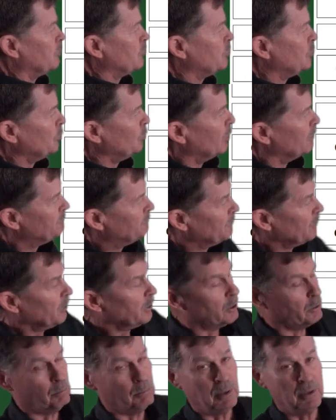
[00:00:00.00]
to a
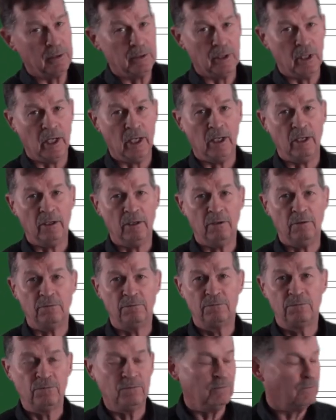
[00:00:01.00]
verb
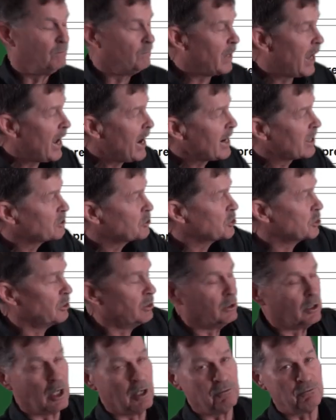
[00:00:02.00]
of
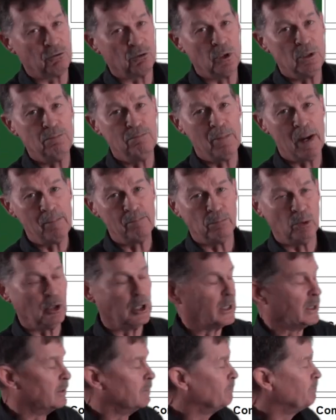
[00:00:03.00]
action, of
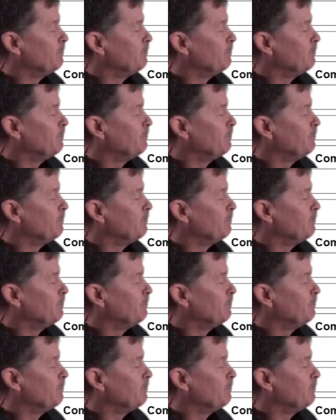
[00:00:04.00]
remembering.